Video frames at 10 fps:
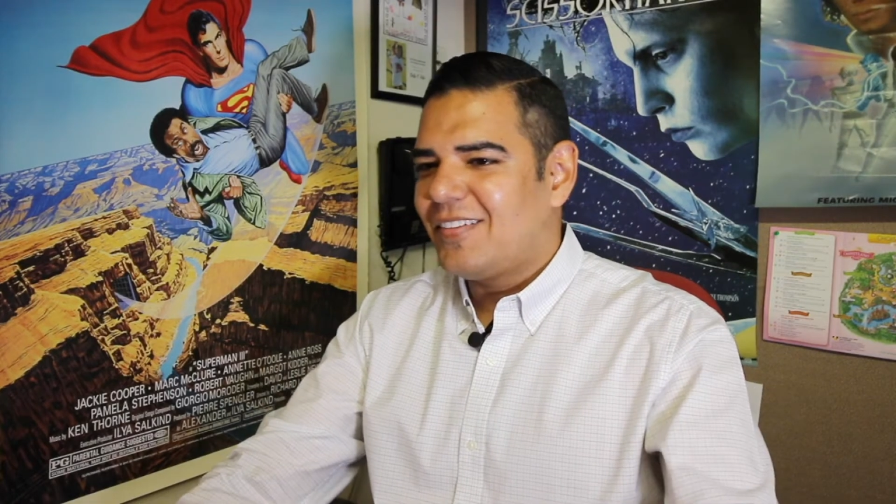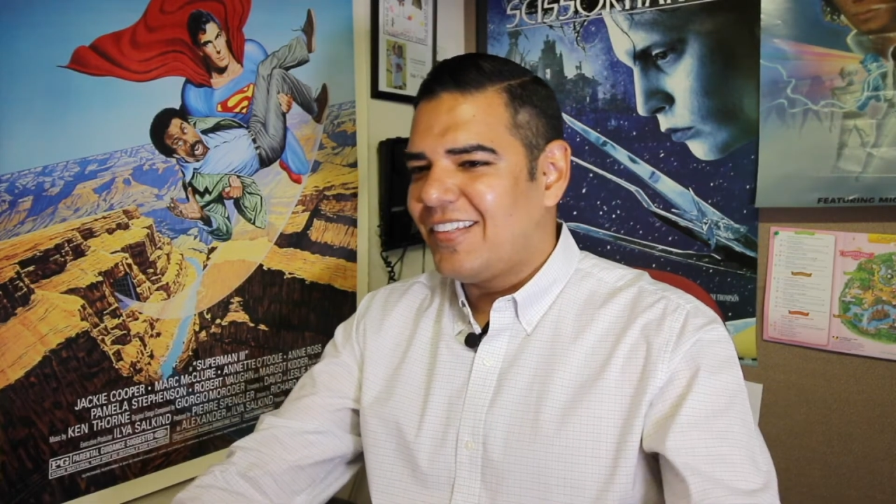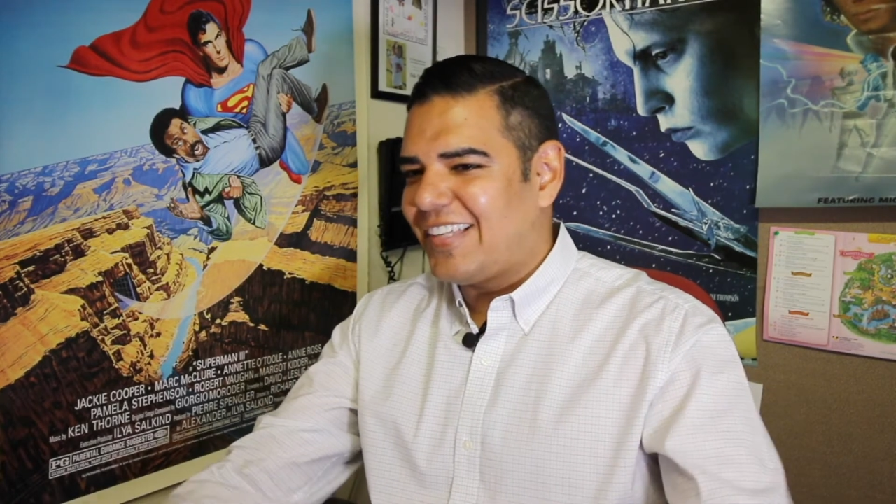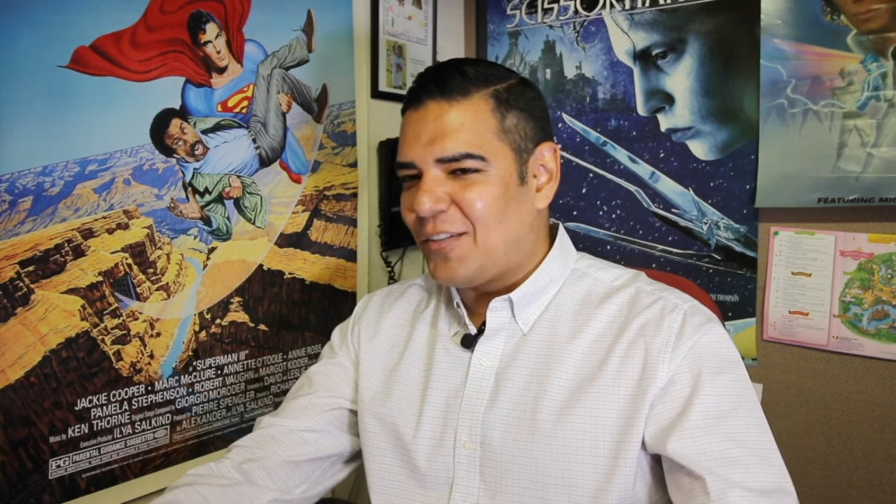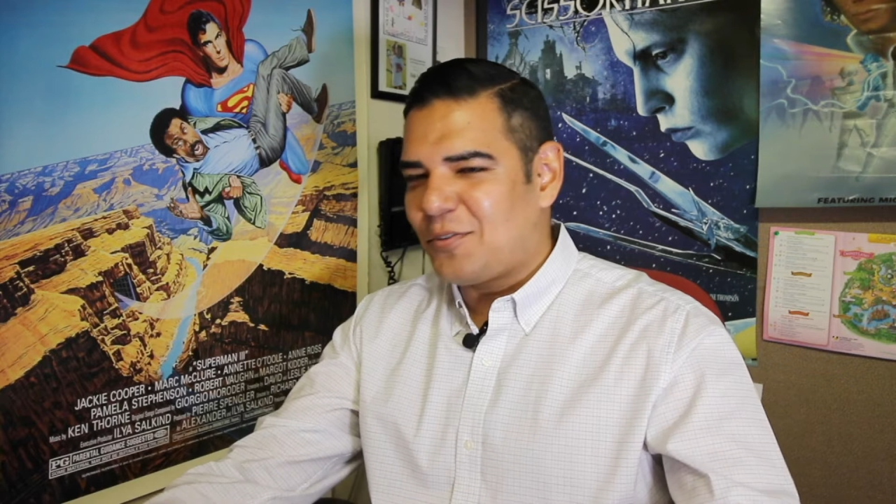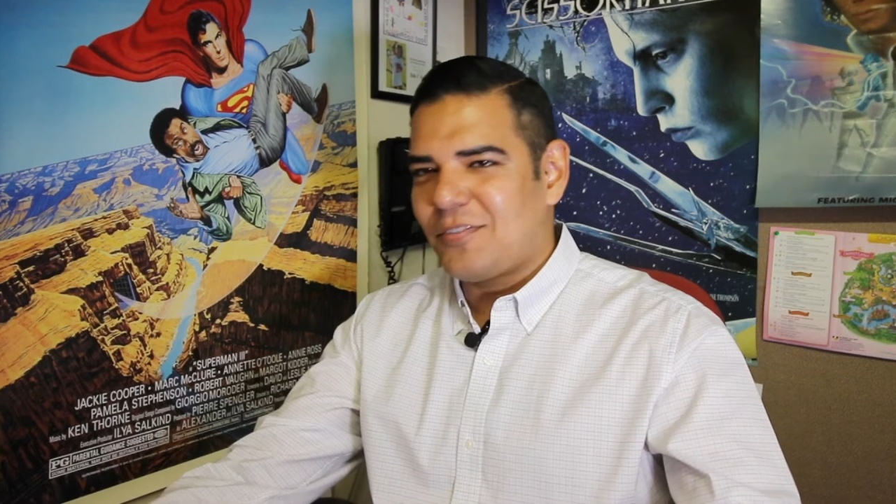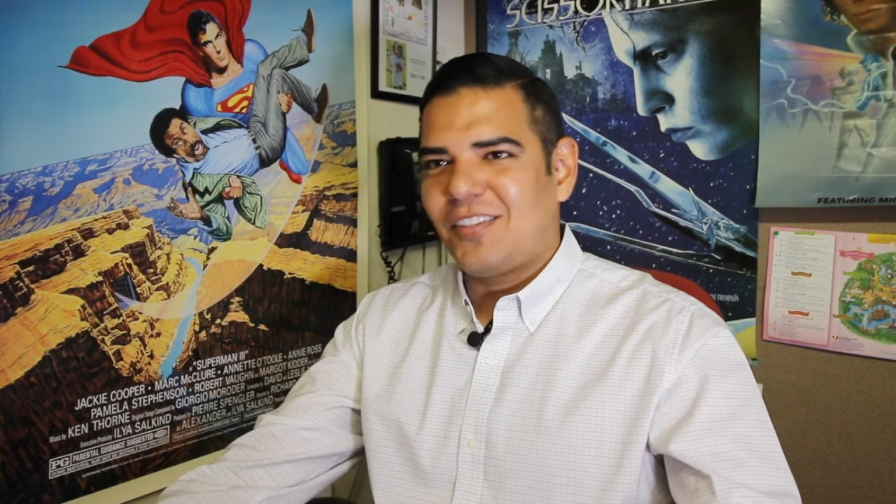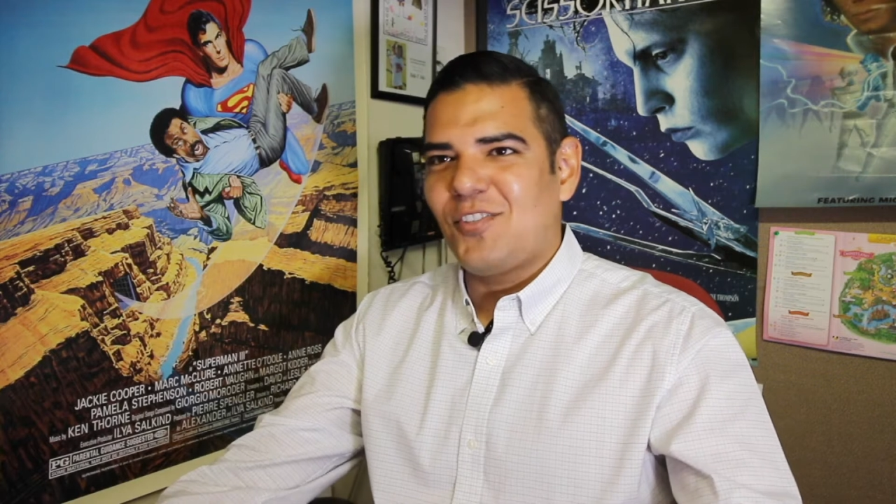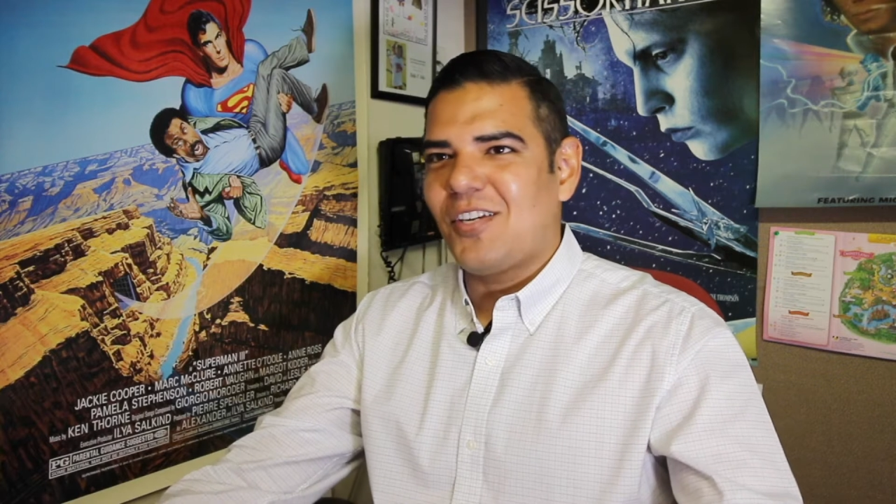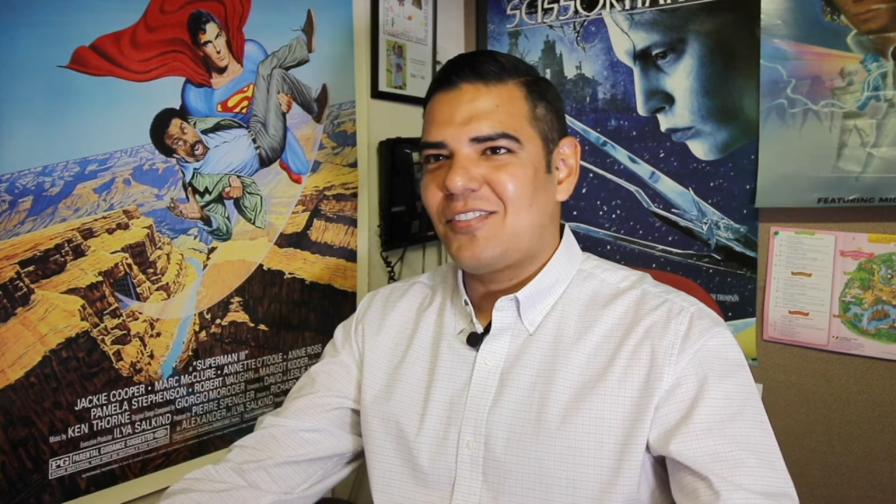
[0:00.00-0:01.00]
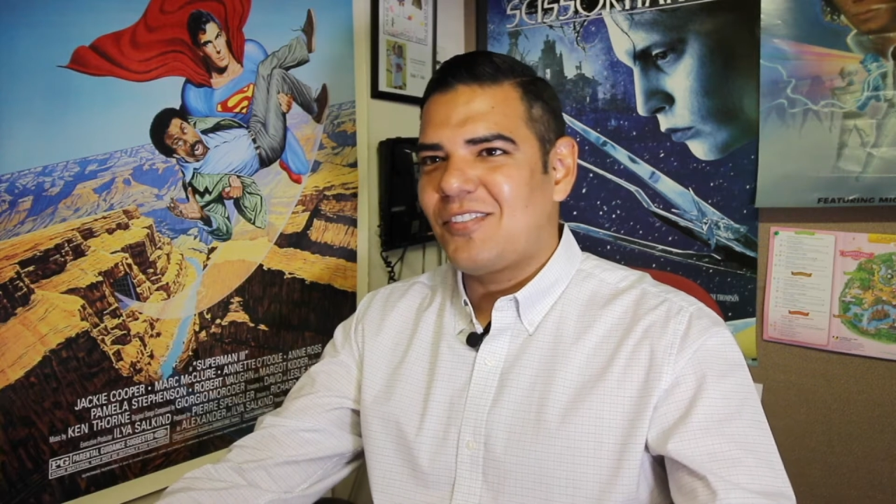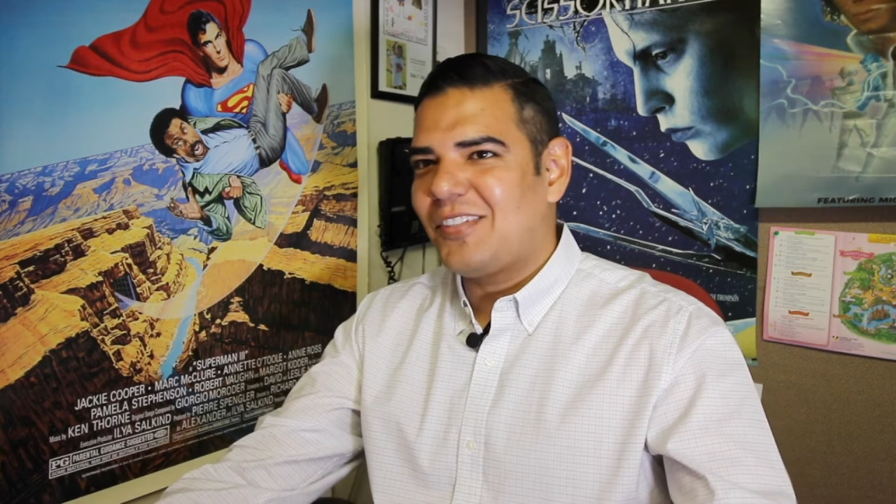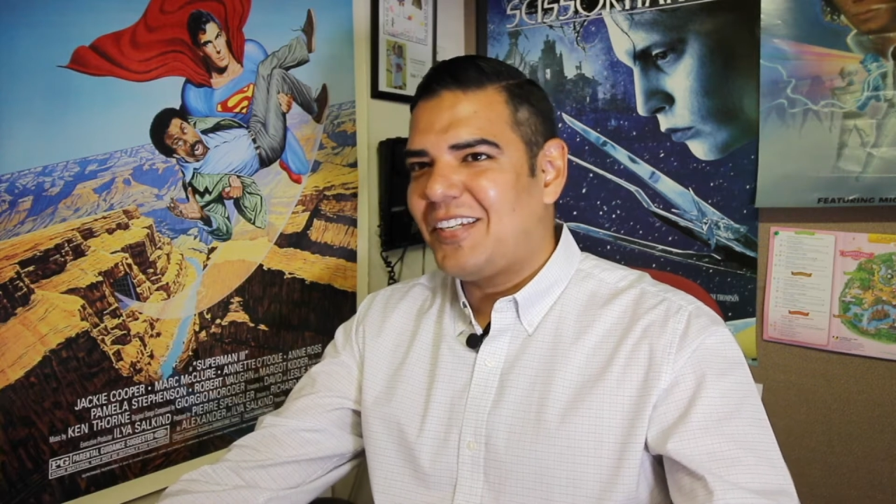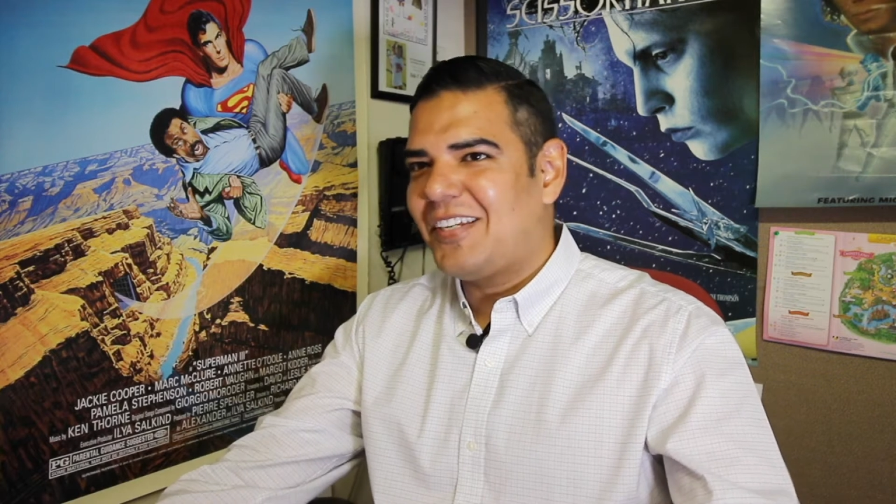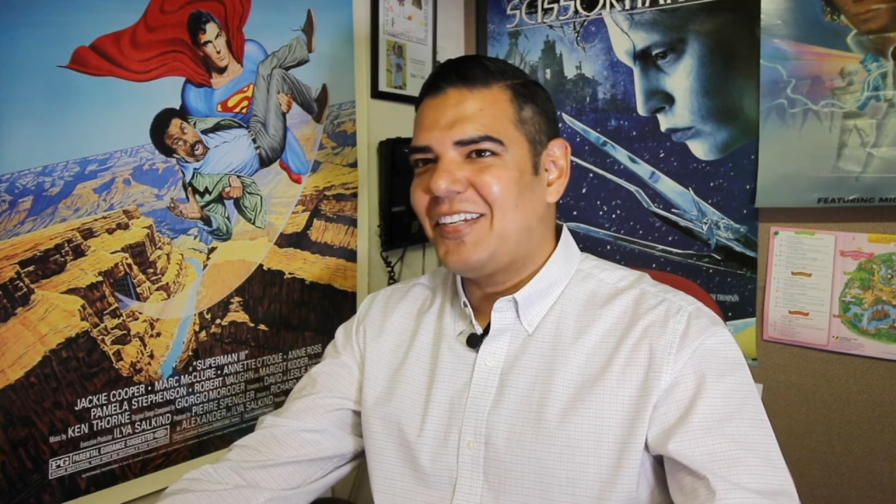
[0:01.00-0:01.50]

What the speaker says: the council's like the Justice League,